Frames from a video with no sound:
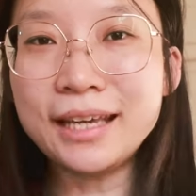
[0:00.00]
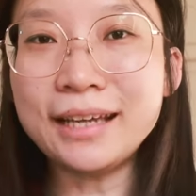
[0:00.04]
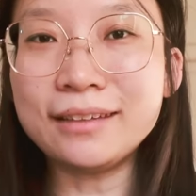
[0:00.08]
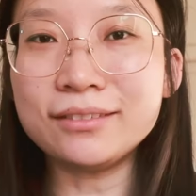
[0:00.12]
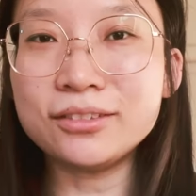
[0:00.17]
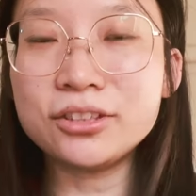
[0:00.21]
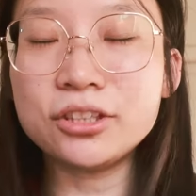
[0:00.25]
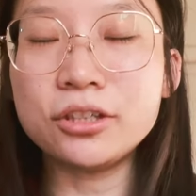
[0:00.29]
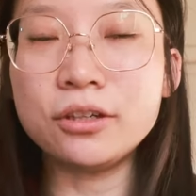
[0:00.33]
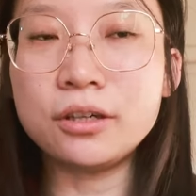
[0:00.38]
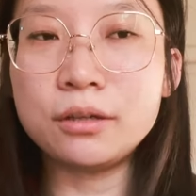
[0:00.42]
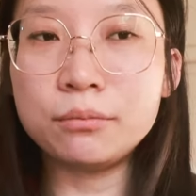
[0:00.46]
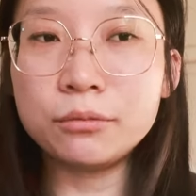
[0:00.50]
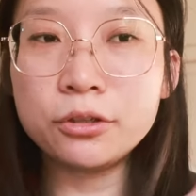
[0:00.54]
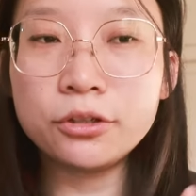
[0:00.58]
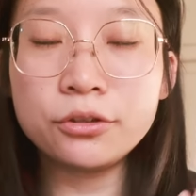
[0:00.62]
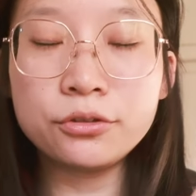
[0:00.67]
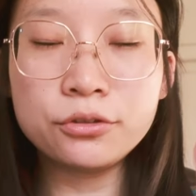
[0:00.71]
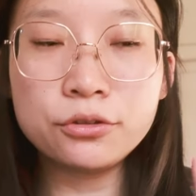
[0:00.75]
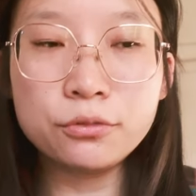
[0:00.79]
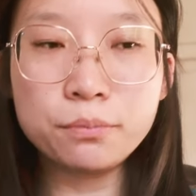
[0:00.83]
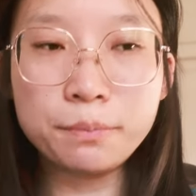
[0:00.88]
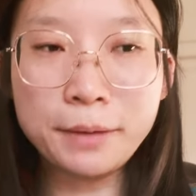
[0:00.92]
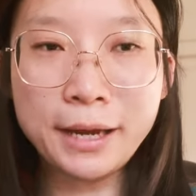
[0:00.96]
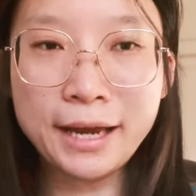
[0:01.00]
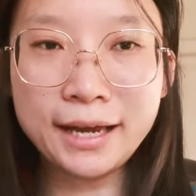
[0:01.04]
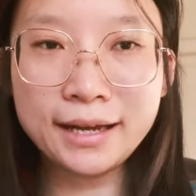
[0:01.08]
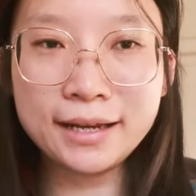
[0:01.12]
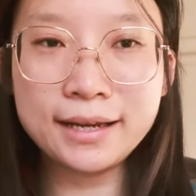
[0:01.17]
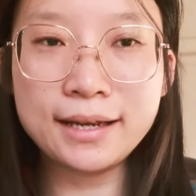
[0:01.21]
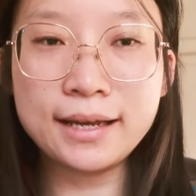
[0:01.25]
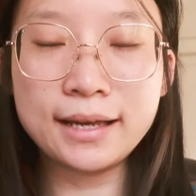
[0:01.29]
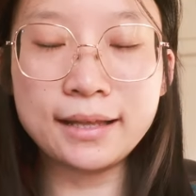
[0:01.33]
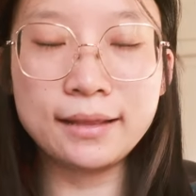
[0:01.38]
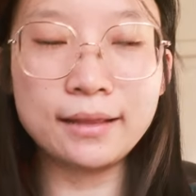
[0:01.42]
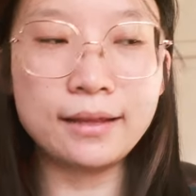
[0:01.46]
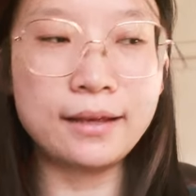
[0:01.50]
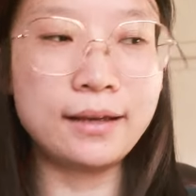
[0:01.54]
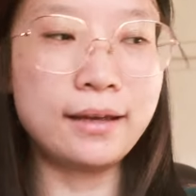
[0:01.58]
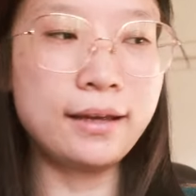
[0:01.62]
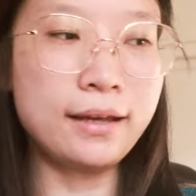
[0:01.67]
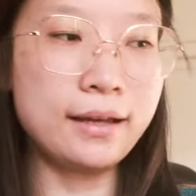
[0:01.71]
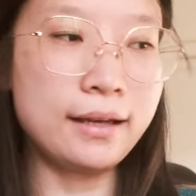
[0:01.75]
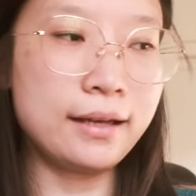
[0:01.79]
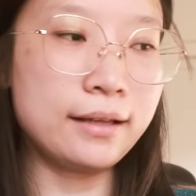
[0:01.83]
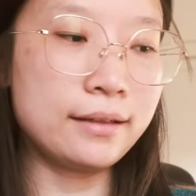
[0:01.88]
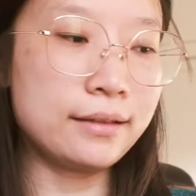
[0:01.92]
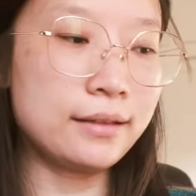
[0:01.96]
Yeah, so I'm going to pack and then
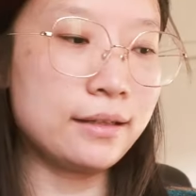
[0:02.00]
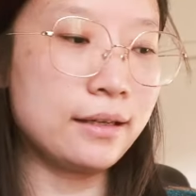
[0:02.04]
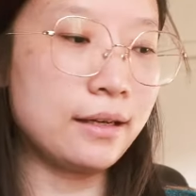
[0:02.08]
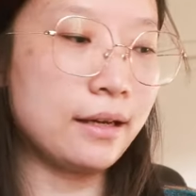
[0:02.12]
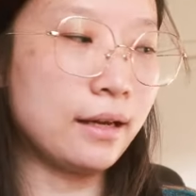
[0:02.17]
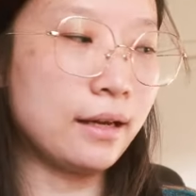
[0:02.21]
head